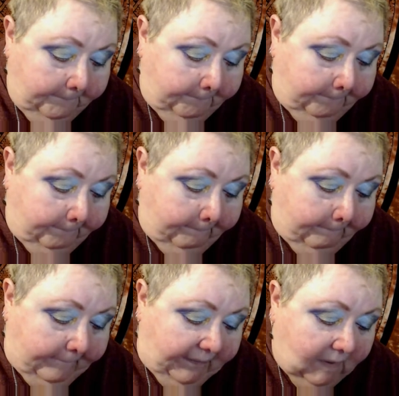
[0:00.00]
Hmm,
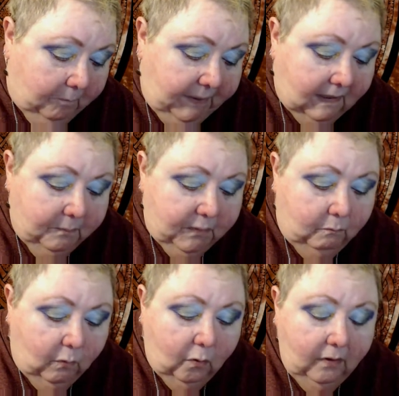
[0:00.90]
pick up some more, do
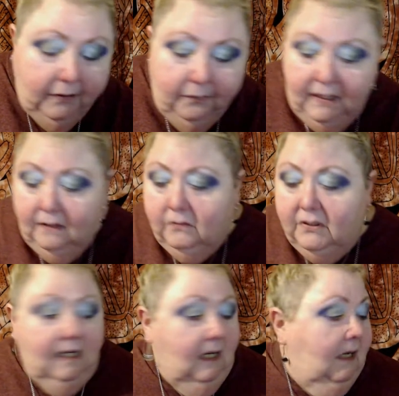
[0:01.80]
the other
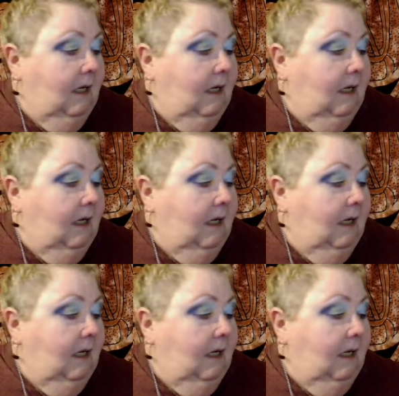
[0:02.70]
side.